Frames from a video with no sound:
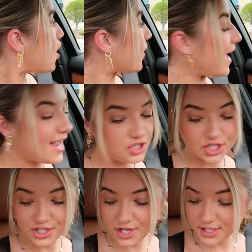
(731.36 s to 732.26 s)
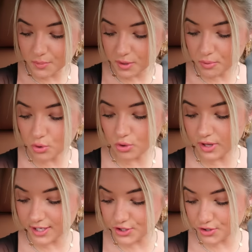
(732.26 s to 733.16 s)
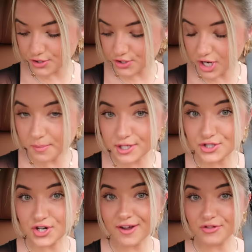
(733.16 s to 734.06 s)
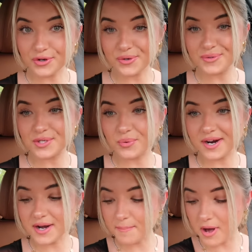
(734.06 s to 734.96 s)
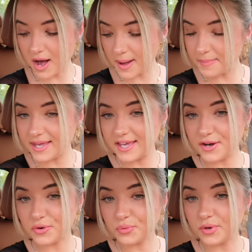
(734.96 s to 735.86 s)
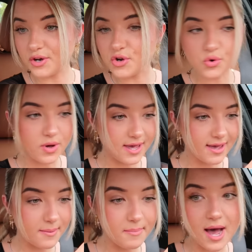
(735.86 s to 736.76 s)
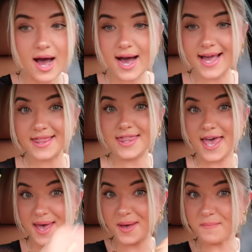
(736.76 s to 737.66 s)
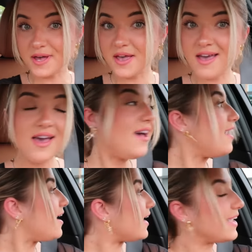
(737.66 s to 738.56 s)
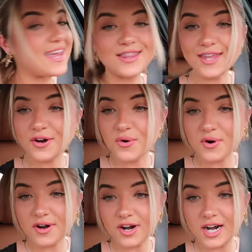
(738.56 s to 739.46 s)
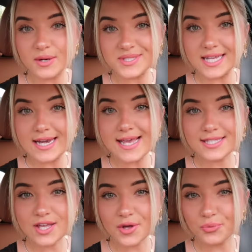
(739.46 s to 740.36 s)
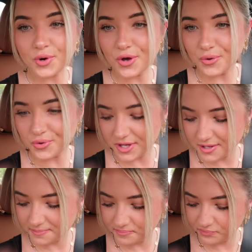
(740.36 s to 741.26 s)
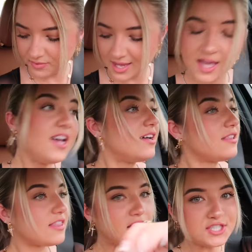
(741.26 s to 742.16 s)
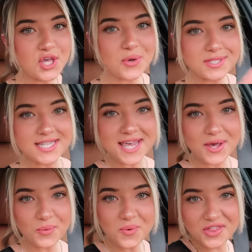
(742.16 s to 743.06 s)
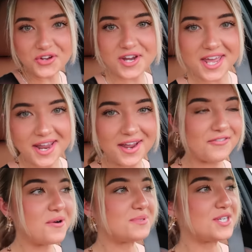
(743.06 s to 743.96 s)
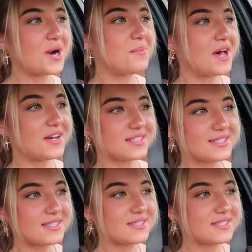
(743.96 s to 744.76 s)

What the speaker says: Okay, I just saw someone pull into the Starbucks drive-thru, so we're gonna pop in real quick behind them and get their order. It was a Nissan Rogue. Let's go see what they're getting from Starbucks.